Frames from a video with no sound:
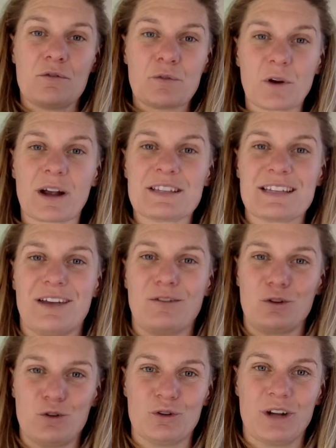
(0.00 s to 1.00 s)
for us to have a
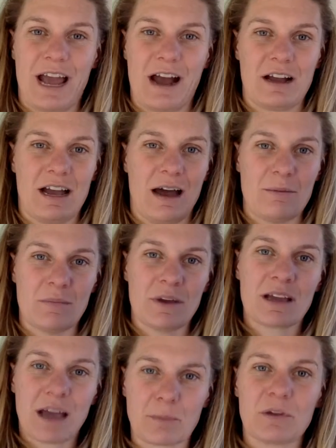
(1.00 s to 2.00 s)
good outcome
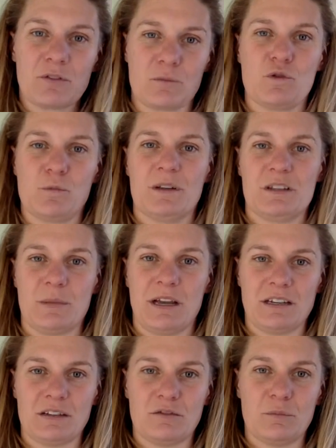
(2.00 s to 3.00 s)
coming from your
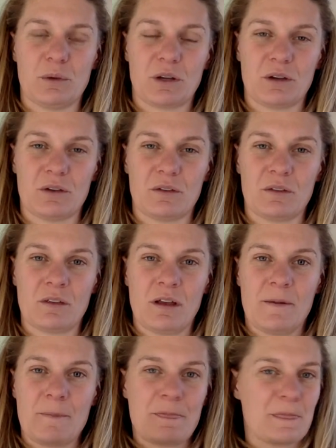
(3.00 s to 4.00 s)
perspective? Because
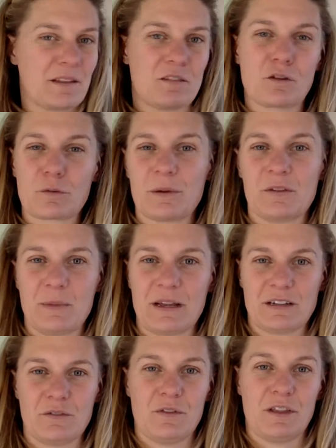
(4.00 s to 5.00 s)
it's not a
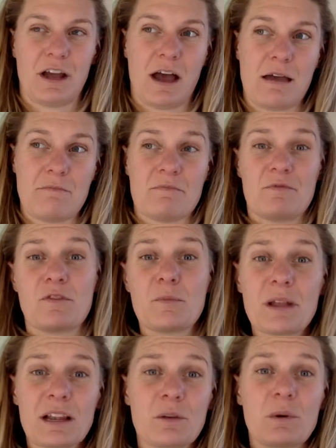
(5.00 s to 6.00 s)
perspective that I'm
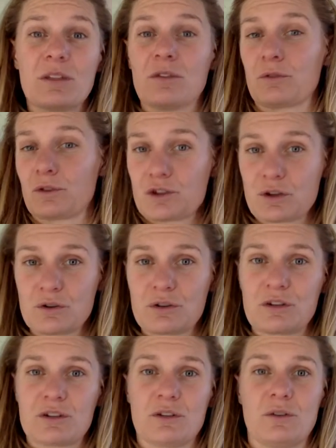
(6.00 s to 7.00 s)
familiar with or
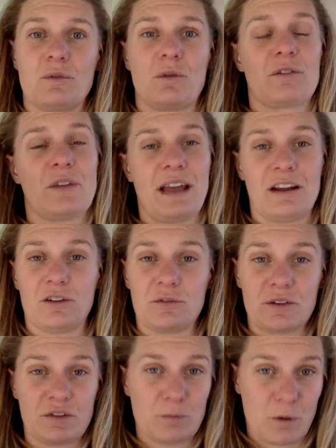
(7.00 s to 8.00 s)
attuned to or have had a lot of
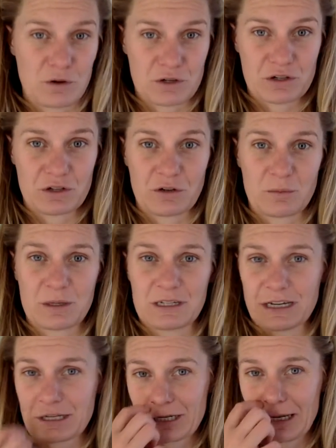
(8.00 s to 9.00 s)
exposure to
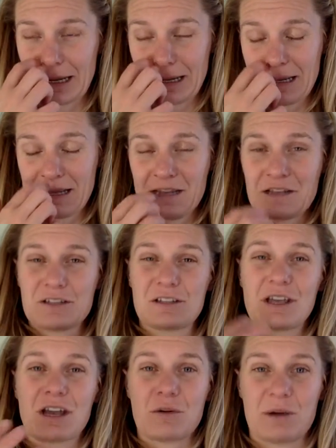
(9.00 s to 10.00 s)
potentially. So
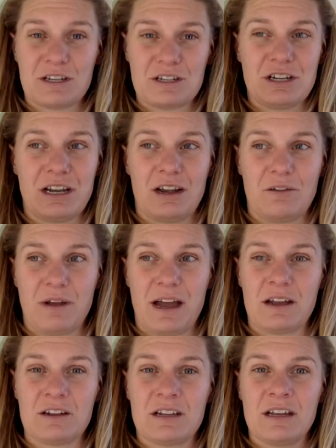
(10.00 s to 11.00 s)
that questioning
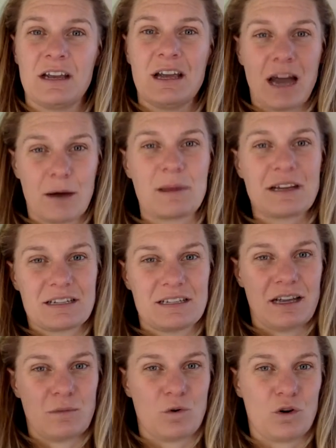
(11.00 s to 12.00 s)
around, help me
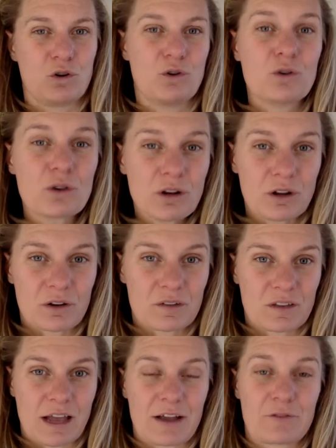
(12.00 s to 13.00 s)
understand what good
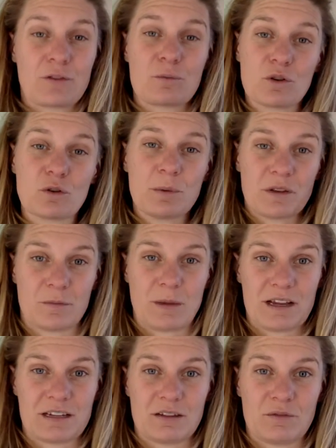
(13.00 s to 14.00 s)
looks like from your
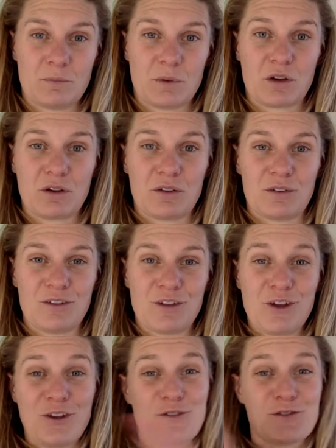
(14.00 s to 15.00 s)
perspective, because
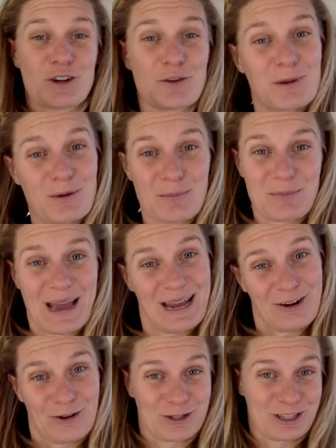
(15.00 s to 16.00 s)
you've told me what
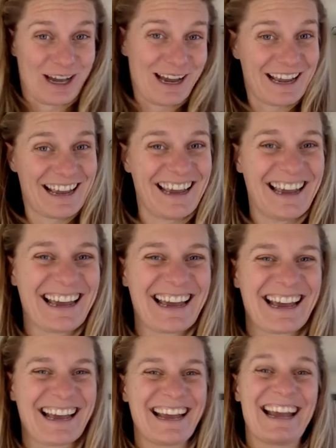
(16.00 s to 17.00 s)
bad looks like.
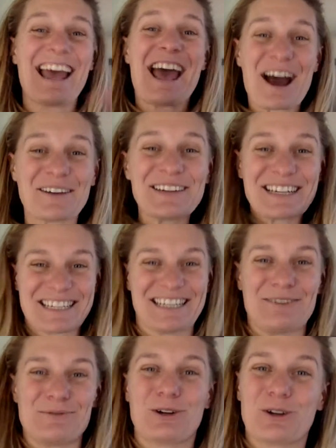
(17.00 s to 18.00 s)
Help me
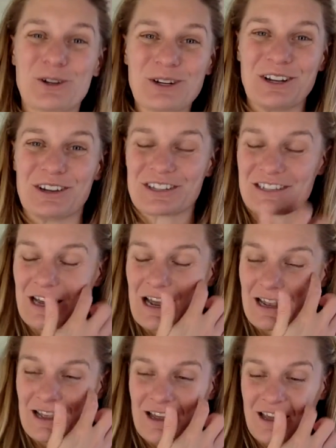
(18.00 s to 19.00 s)
understand what good looks
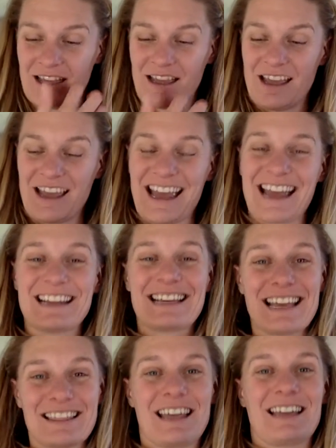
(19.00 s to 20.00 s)
like. And
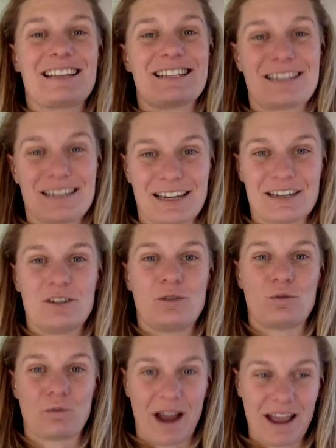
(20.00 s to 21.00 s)
again, that extended
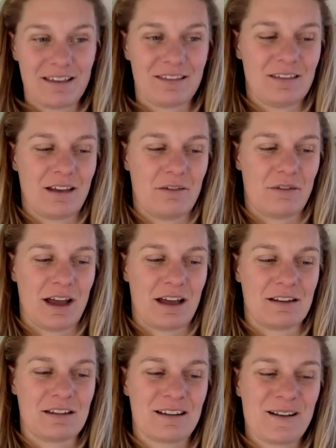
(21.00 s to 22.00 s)
grace
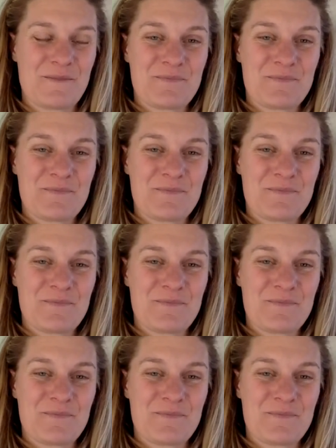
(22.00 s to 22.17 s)
around,